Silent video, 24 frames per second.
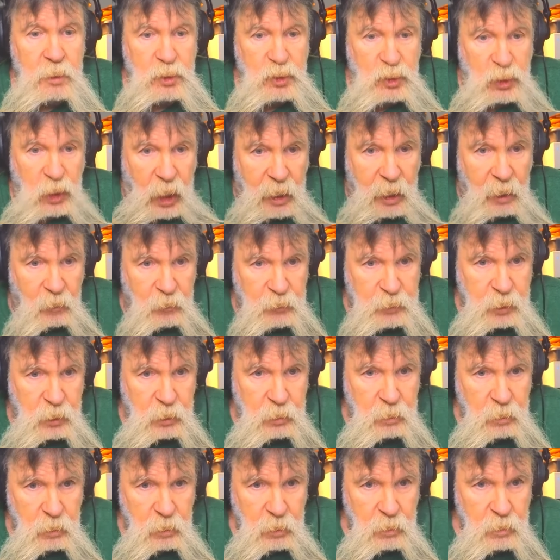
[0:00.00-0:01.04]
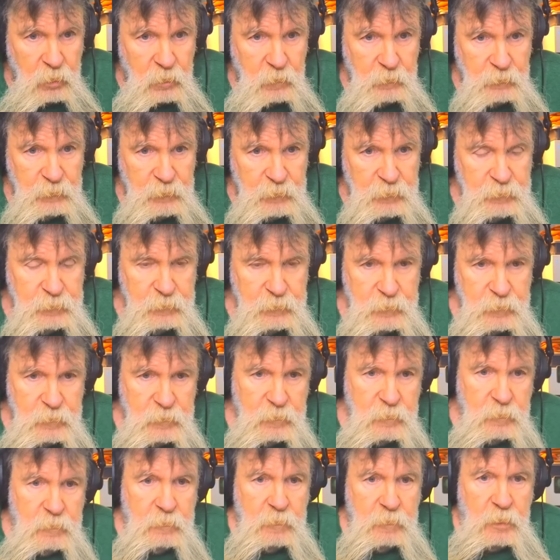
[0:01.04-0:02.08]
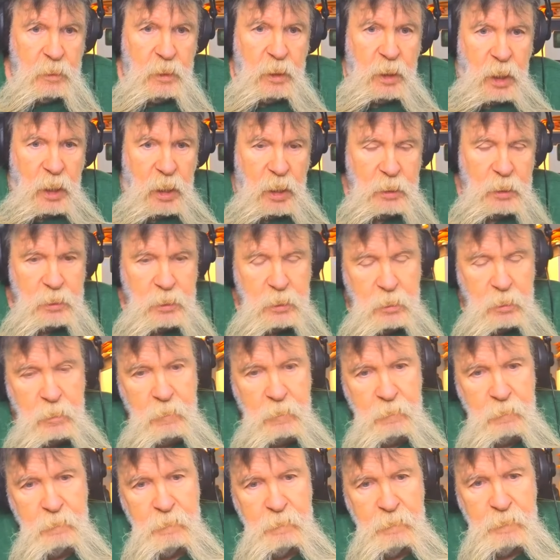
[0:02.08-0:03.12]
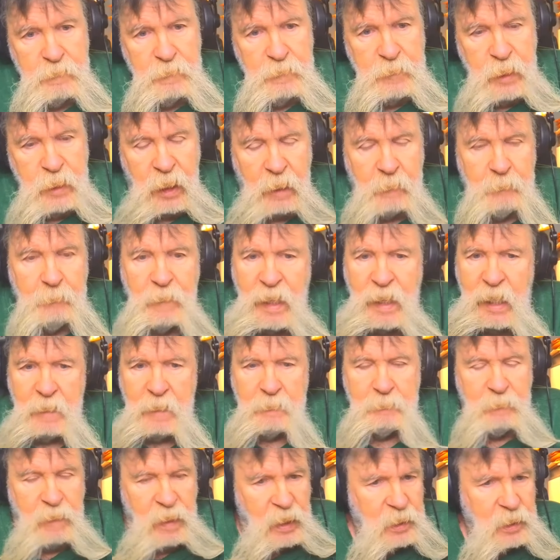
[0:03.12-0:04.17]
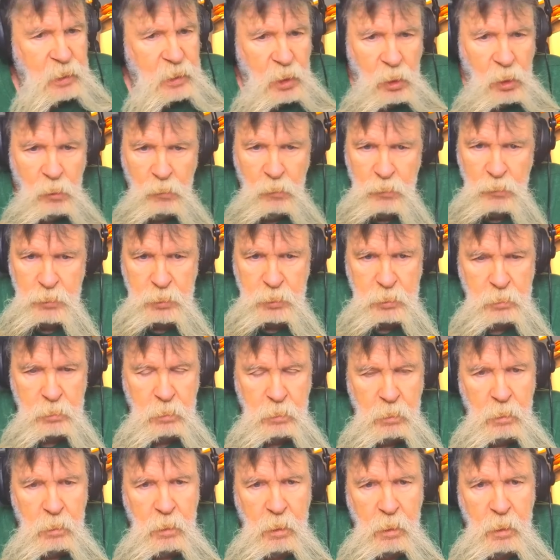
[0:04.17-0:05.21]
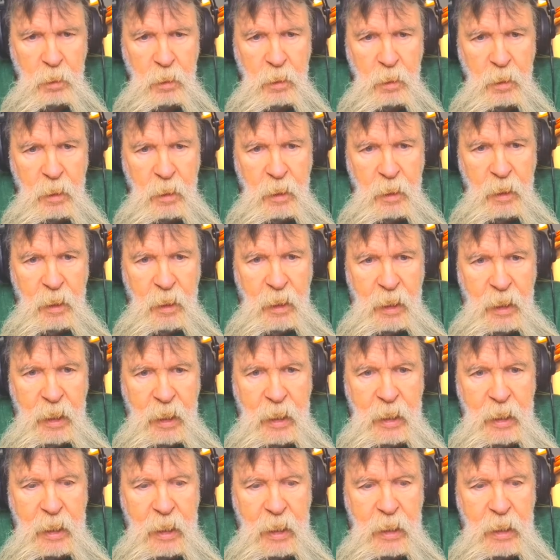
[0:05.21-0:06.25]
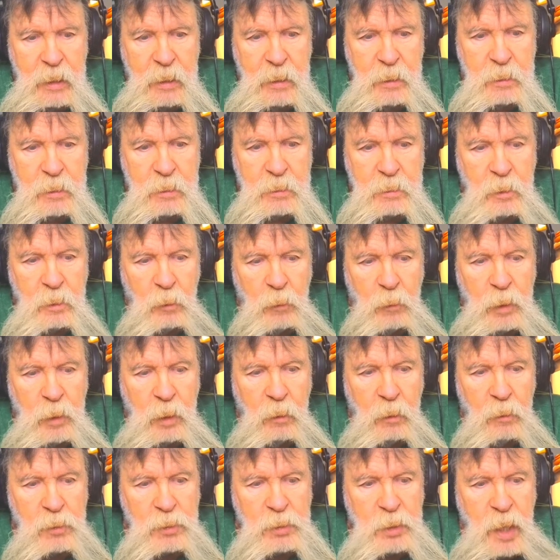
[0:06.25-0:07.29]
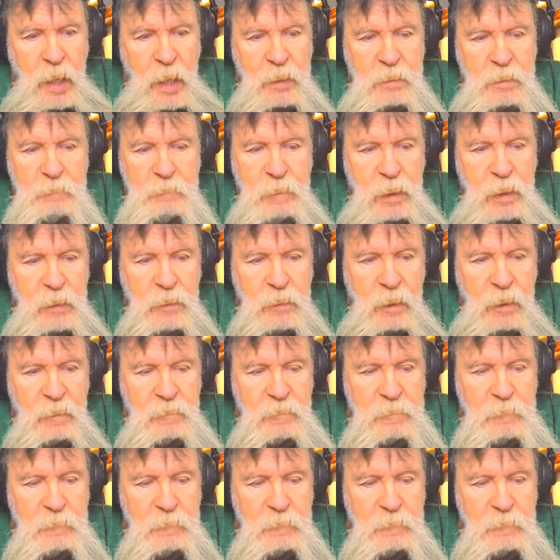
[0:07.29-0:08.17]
Chatterton case that made big news. And so it looks like to me that